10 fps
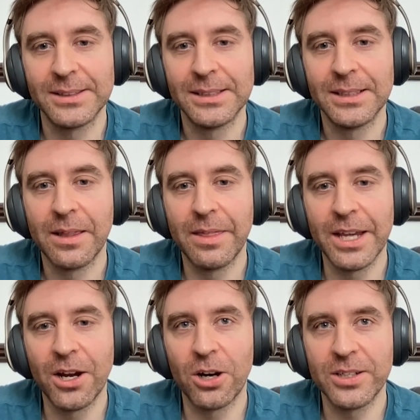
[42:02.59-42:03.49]
They are
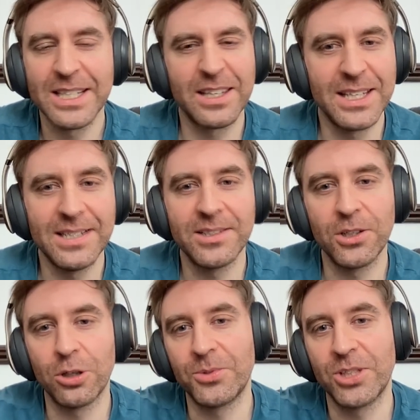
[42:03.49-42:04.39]
taking the easy
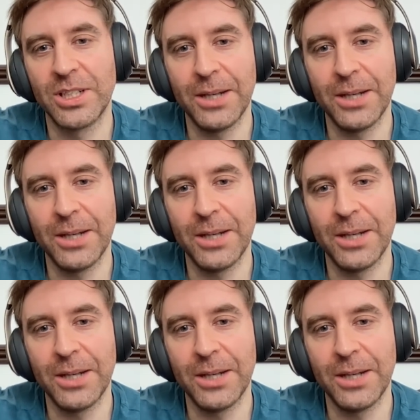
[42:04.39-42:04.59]
option out.